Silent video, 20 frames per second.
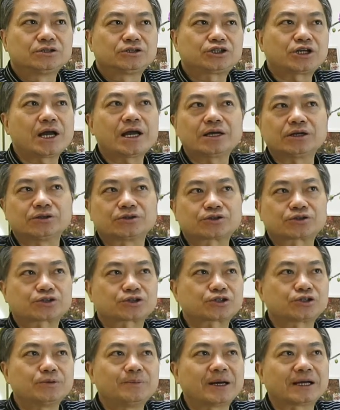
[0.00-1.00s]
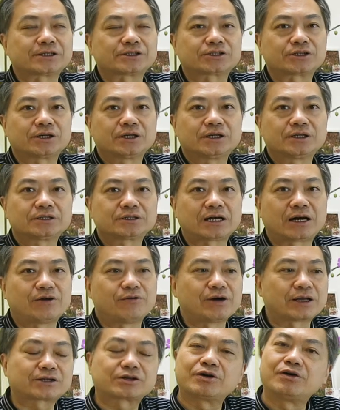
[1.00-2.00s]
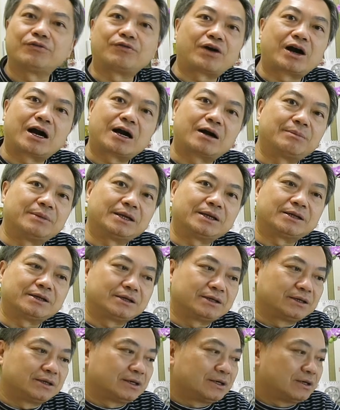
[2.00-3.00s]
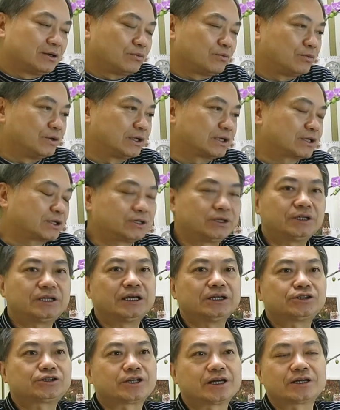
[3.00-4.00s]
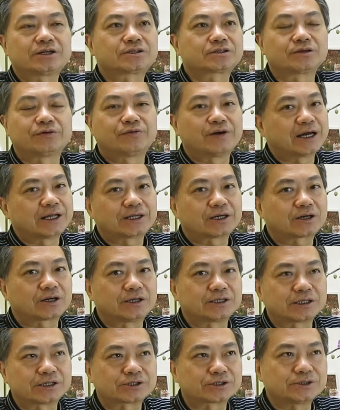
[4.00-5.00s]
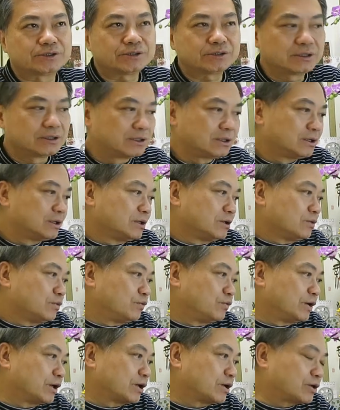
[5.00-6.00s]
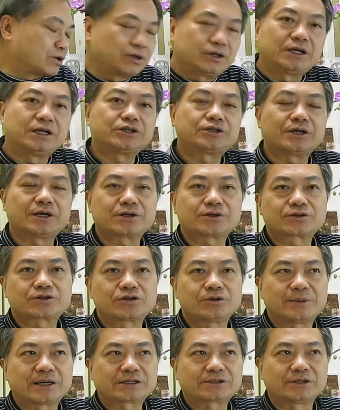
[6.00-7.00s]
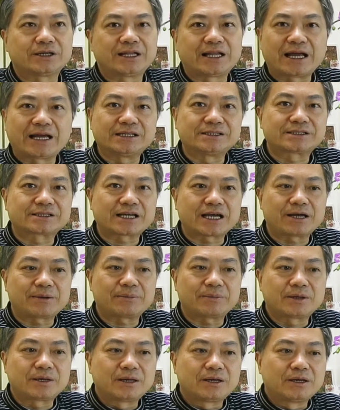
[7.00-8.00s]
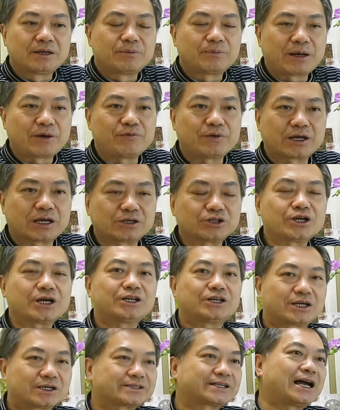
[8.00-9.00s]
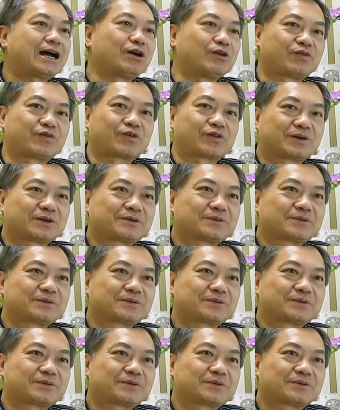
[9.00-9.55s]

change too much the natural environment. We couldn't change the weather condition. We couldn't change too much the landscape, but we can change ourselves.